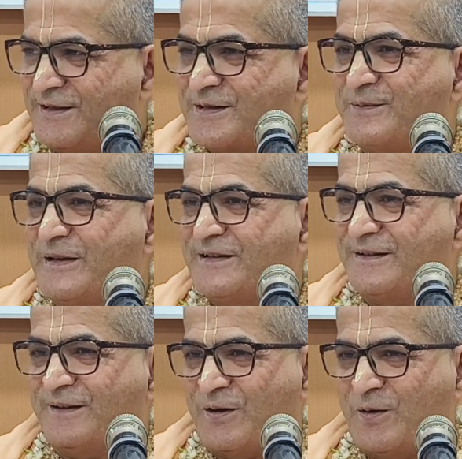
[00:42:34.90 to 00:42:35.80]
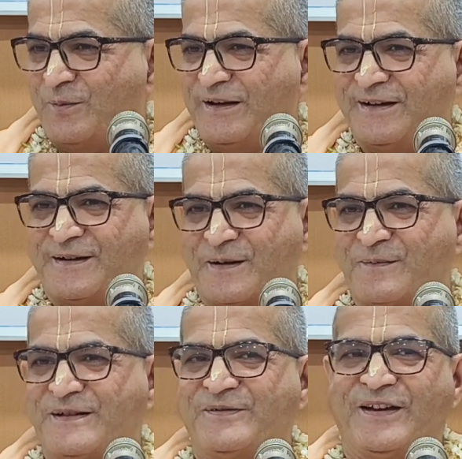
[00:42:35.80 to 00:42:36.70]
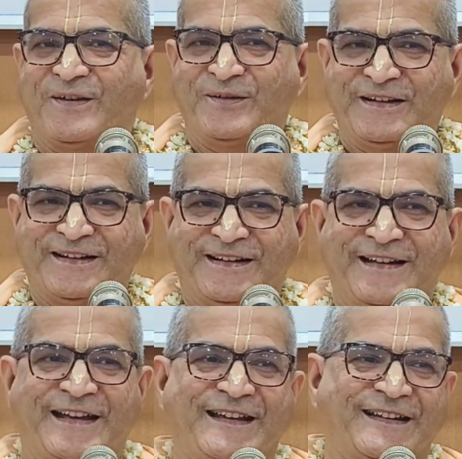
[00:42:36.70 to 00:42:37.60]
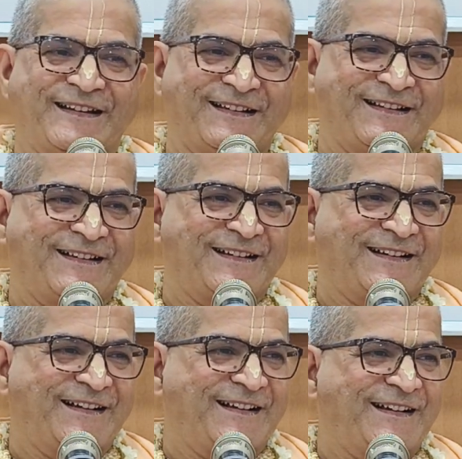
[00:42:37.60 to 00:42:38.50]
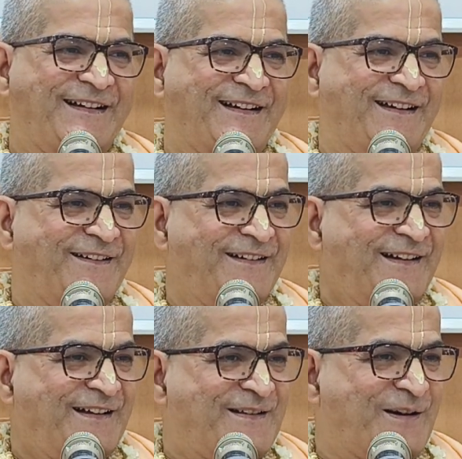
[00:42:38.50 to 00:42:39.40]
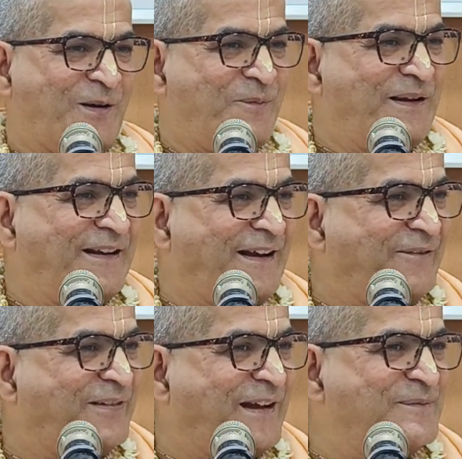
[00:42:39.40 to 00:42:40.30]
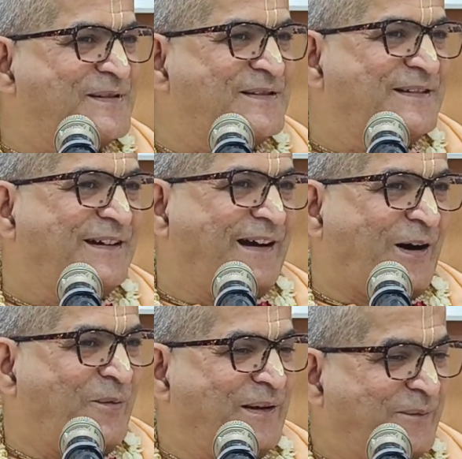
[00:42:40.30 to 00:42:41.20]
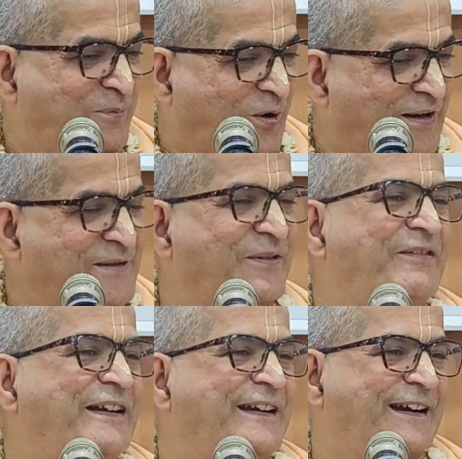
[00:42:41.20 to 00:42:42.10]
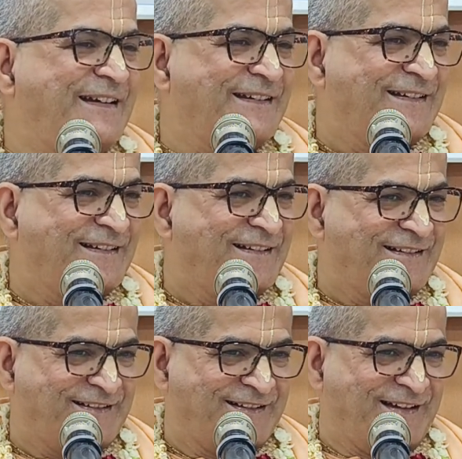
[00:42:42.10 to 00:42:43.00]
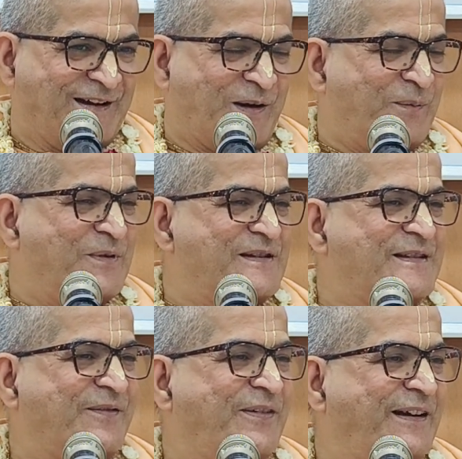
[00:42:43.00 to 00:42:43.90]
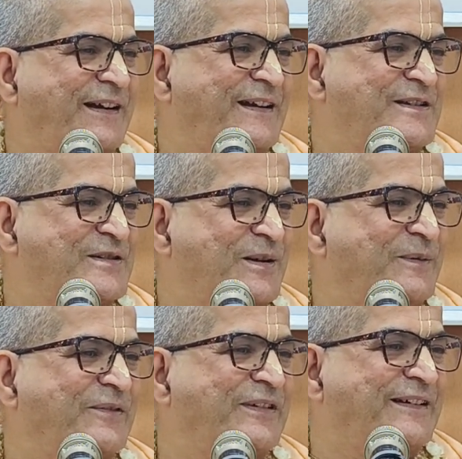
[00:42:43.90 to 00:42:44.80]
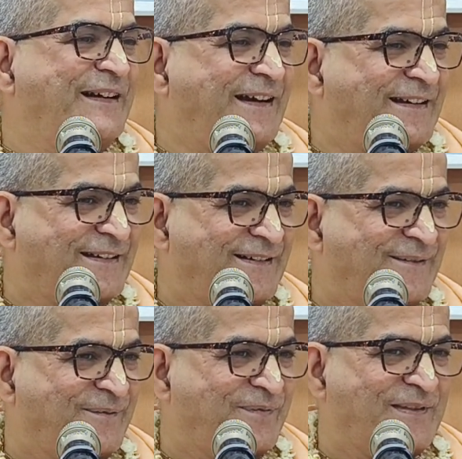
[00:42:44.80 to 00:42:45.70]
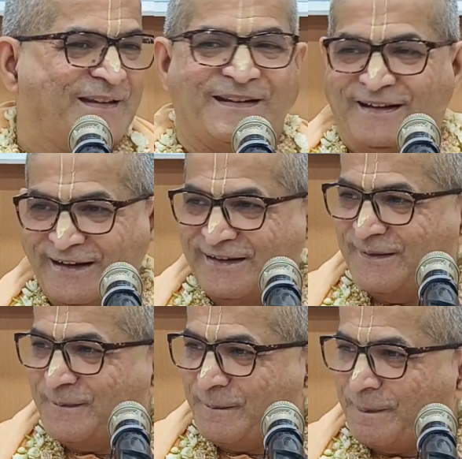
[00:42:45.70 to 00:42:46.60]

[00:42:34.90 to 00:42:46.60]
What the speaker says: Just imagine how many karmas we are doing in a day. You know? So how many lifetimes, how many bodies we will get. How much suffering and enjoyment we will get. Right?